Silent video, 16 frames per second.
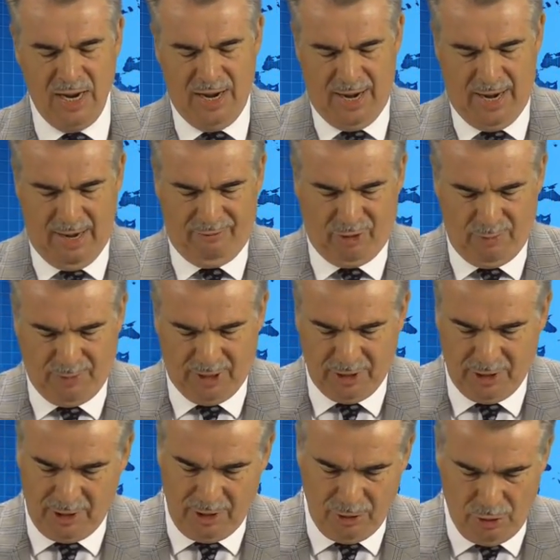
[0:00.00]

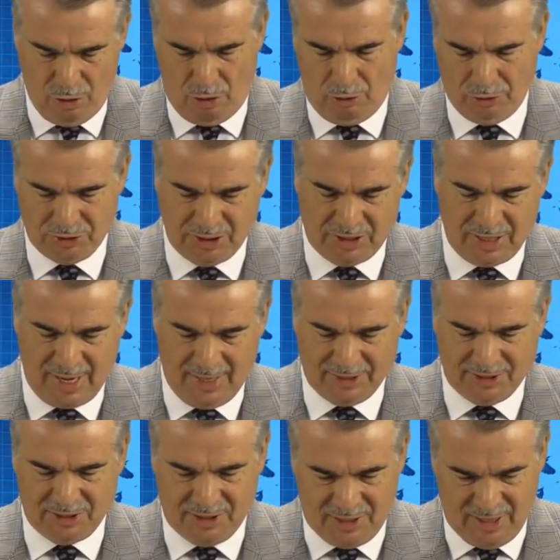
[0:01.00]
Everybody knows it
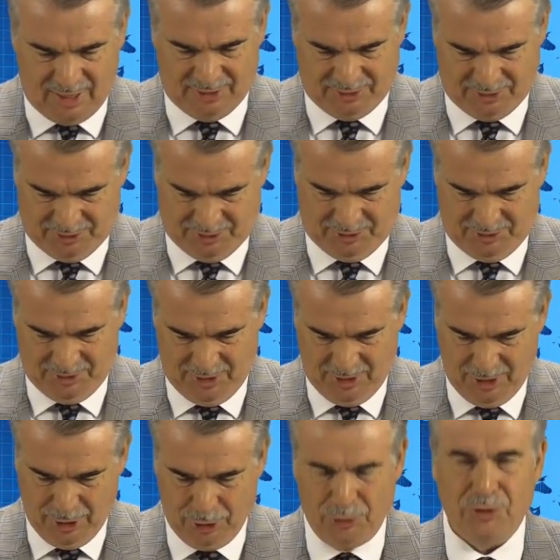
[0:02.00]
takes guts
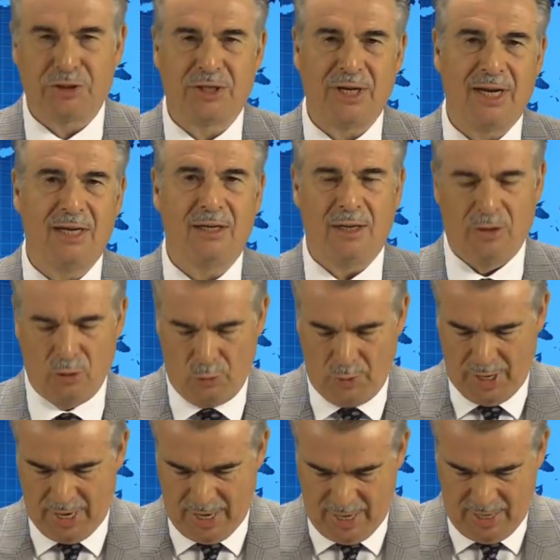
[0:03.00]
to stand in the
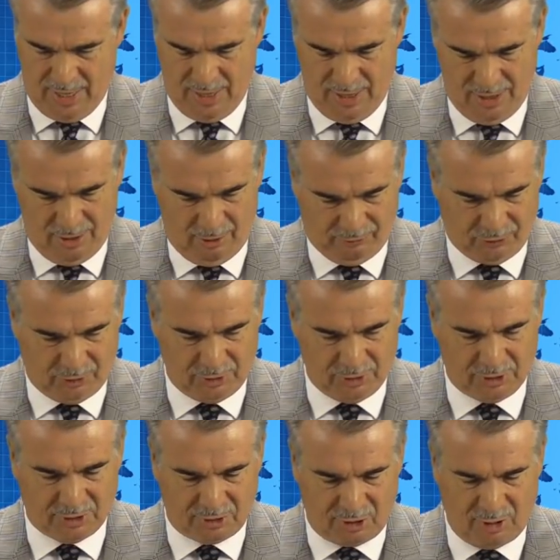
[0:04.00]
way of
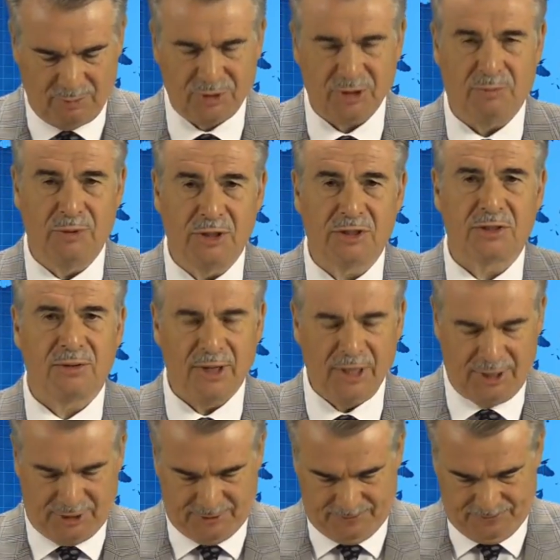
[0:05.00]
Donald Trump's
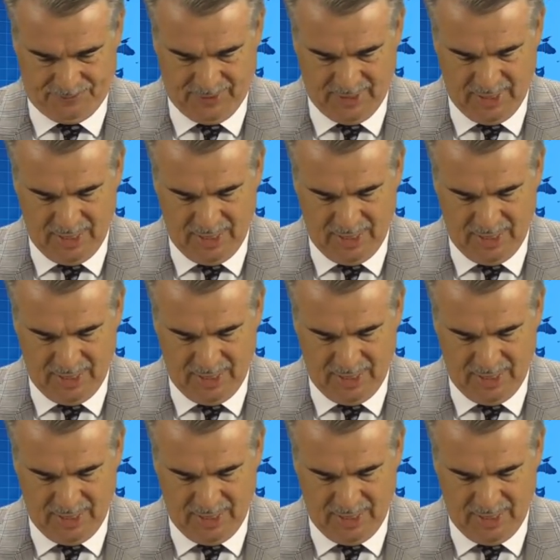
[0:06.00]
administration.